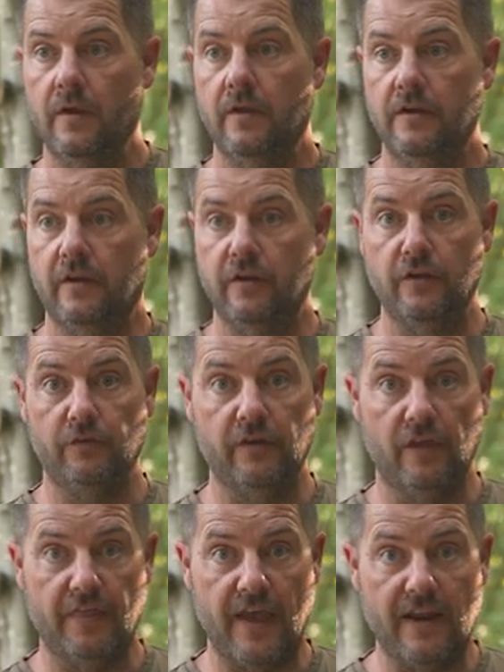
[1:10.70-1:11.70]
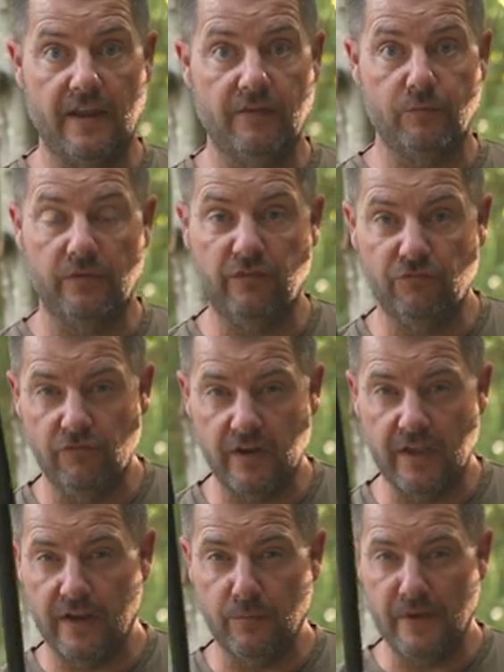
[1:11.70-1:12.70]
You could use it at that length, which is
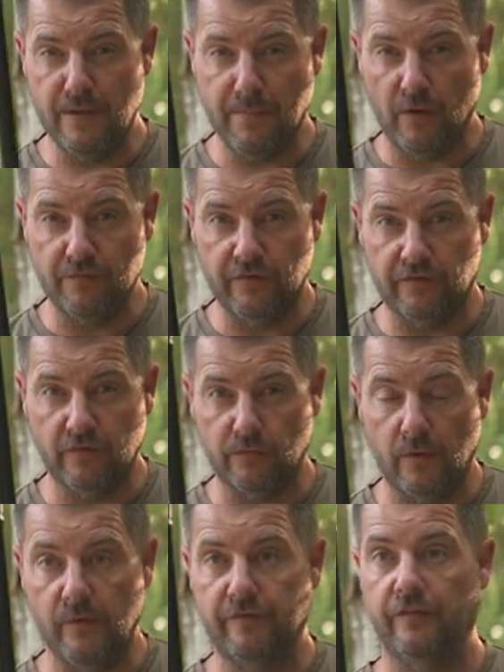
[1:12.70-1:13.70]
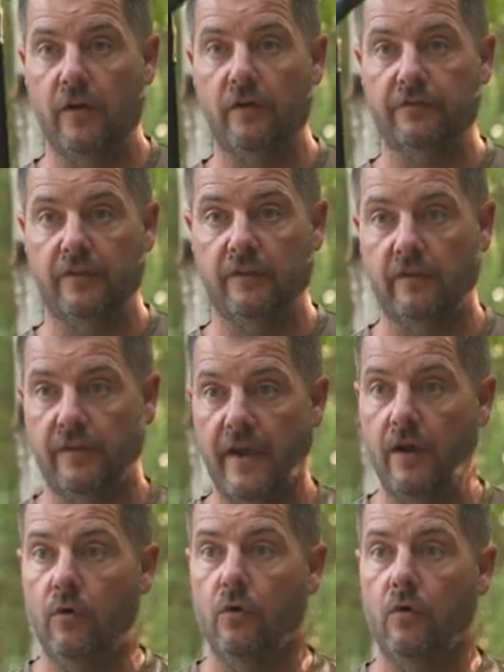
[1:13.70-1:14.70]
really handy when you're boat fishing as well in France, things like
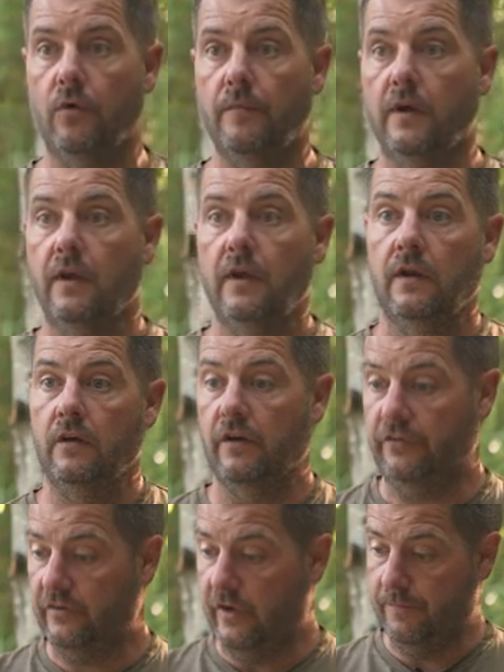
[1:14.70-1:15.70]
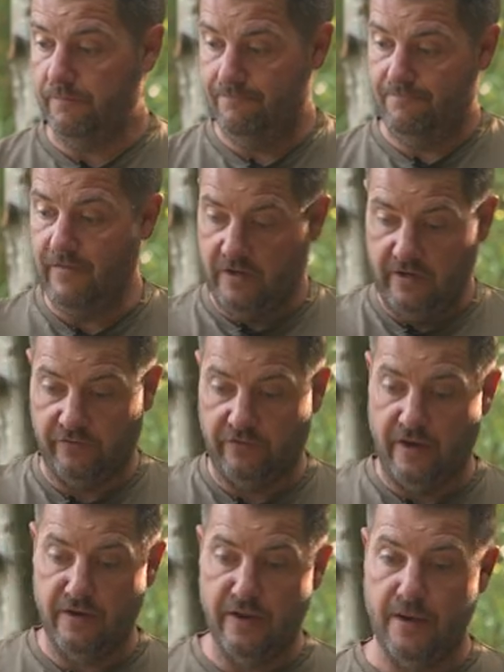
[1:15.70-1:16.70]
that. Or, like I said, you can
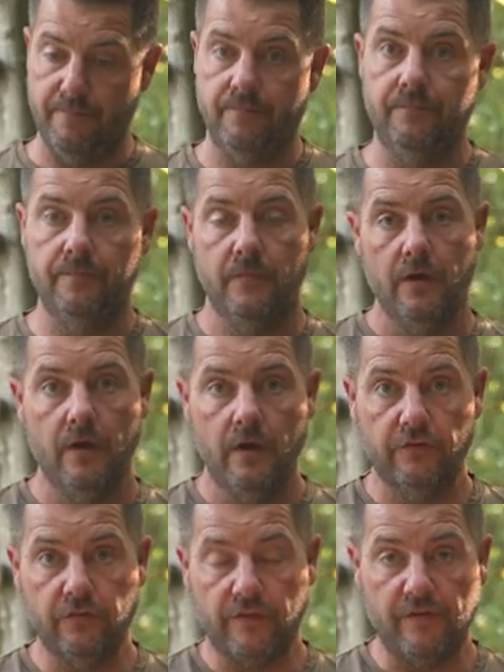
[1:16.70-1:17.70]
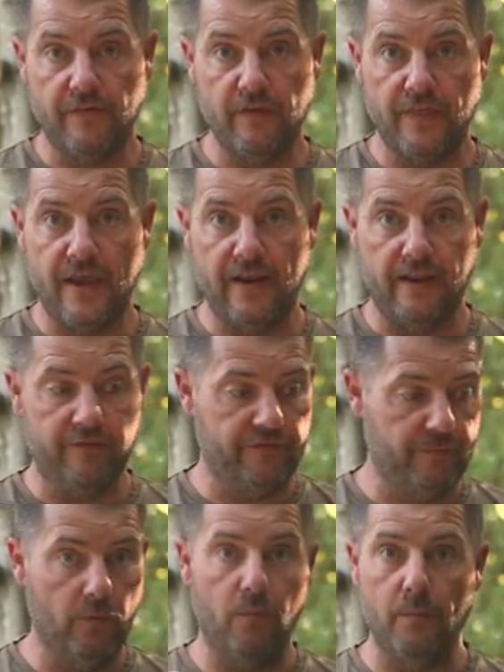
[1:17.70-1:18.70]
extend that and just have it at that length.
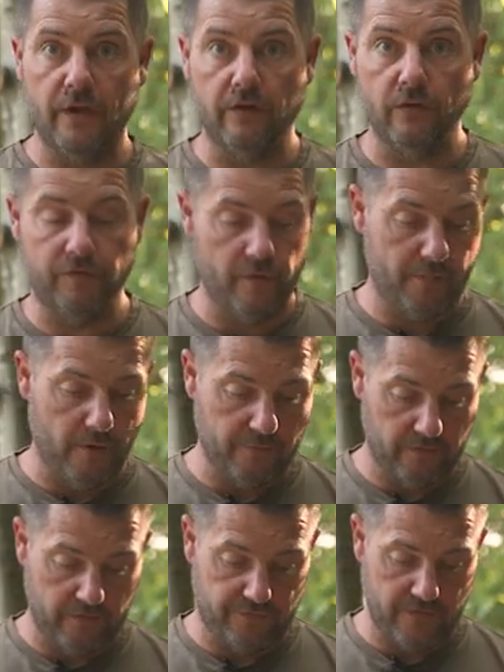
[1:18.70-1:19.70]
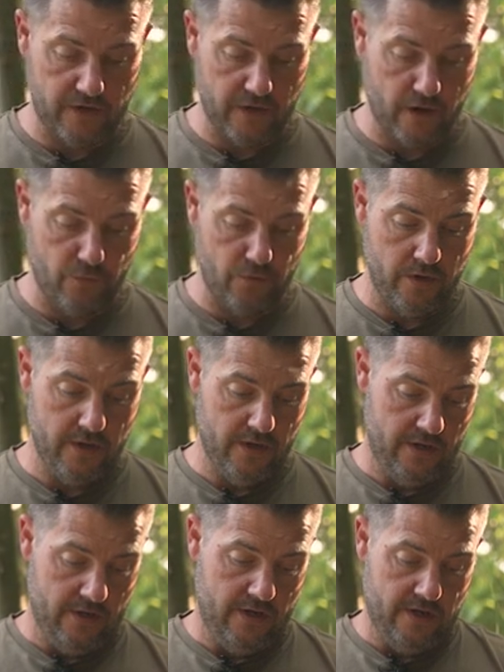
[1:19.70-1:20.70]
But what we're going to do for the purpose of this video
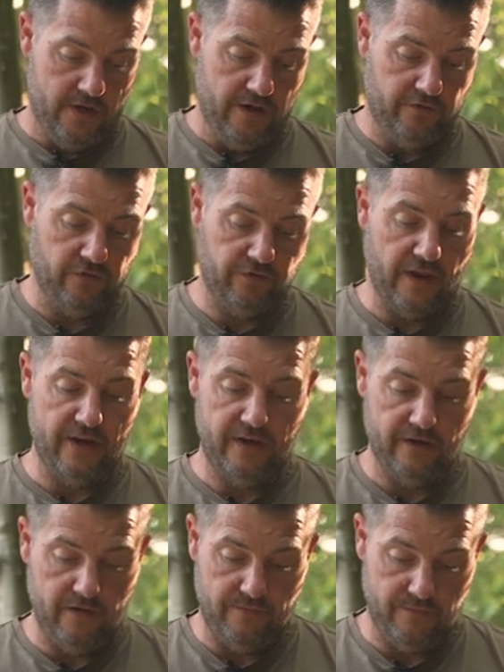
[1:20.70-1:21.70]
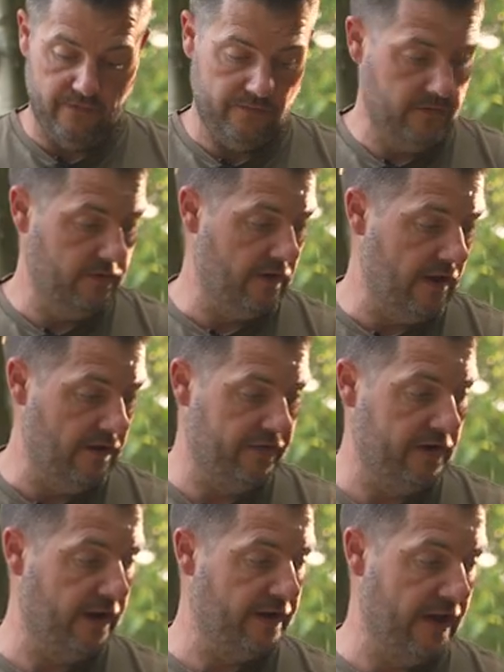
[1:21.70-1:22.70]
is just have
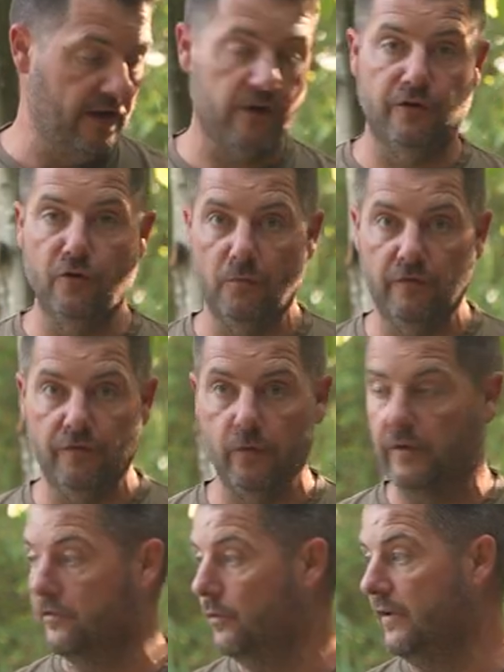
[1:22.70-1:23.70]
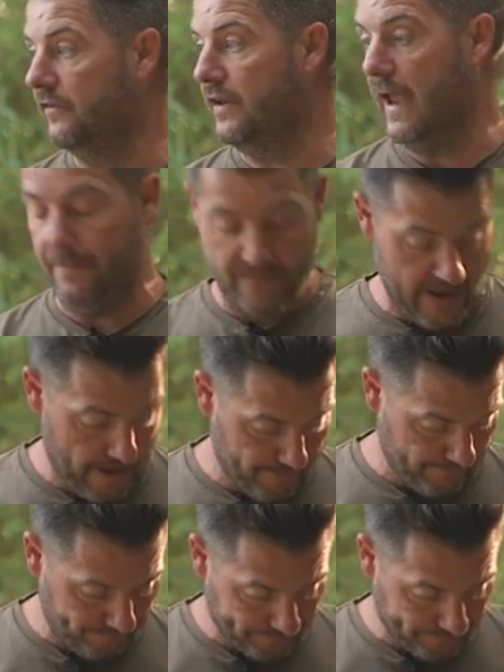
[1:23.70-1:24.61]
it laid out like a normal 42-inch net. Now,